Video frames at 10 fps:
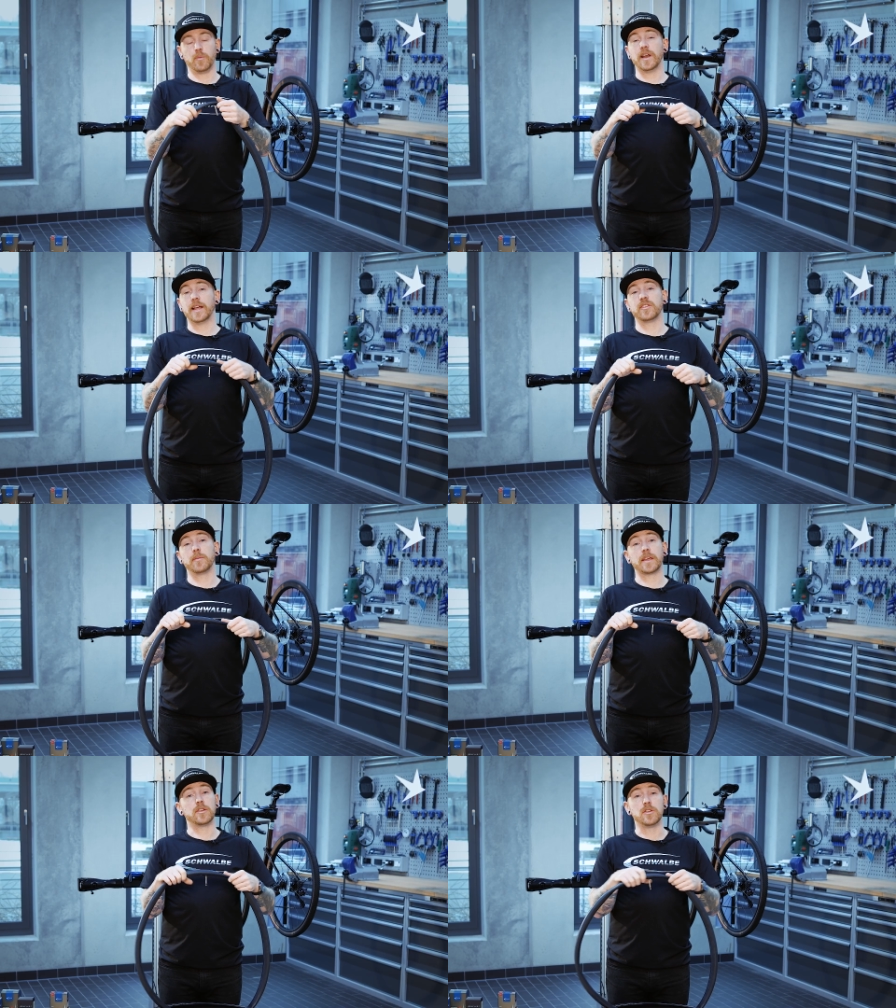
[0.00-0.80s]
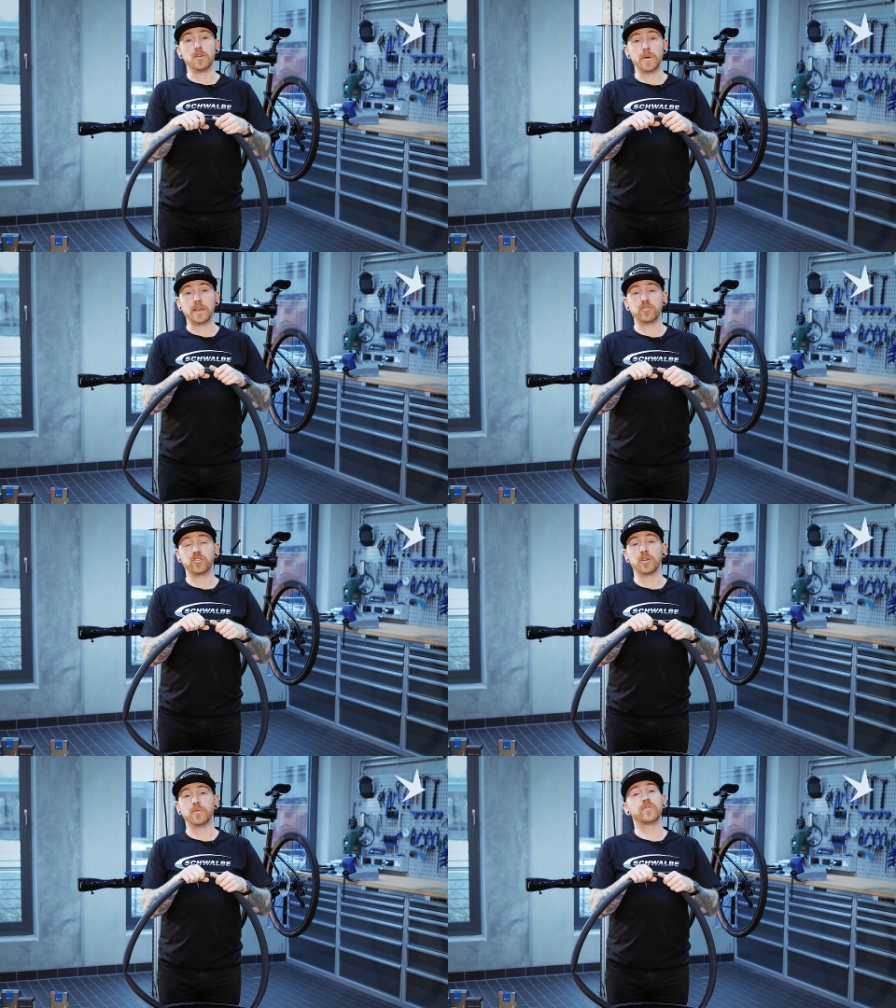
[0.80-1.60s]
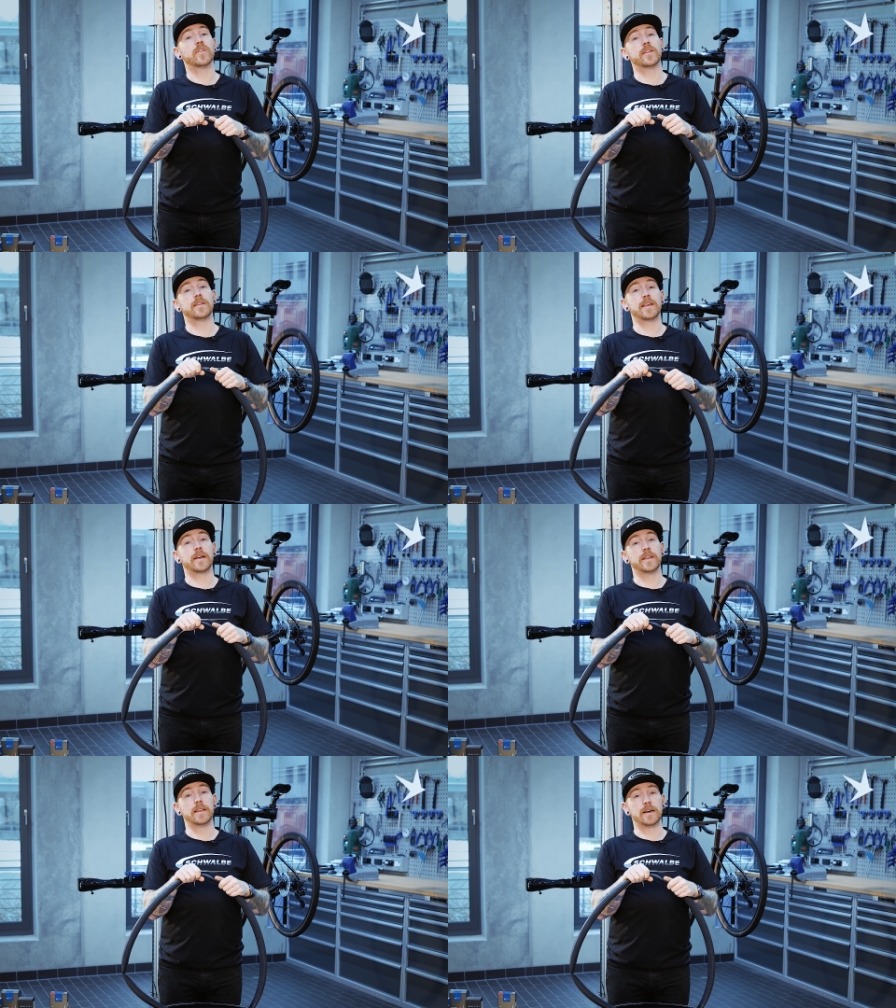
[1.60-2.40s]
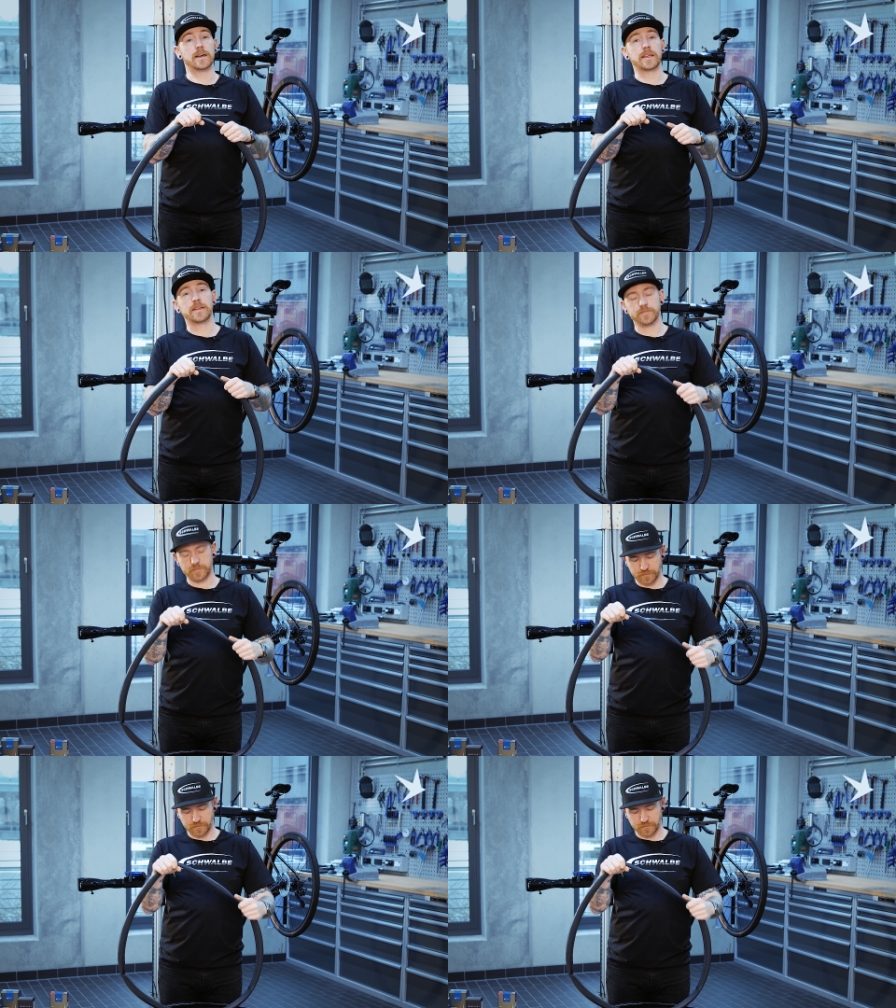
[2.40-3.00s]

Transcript: and we'll actually make new inner tubes further down the line.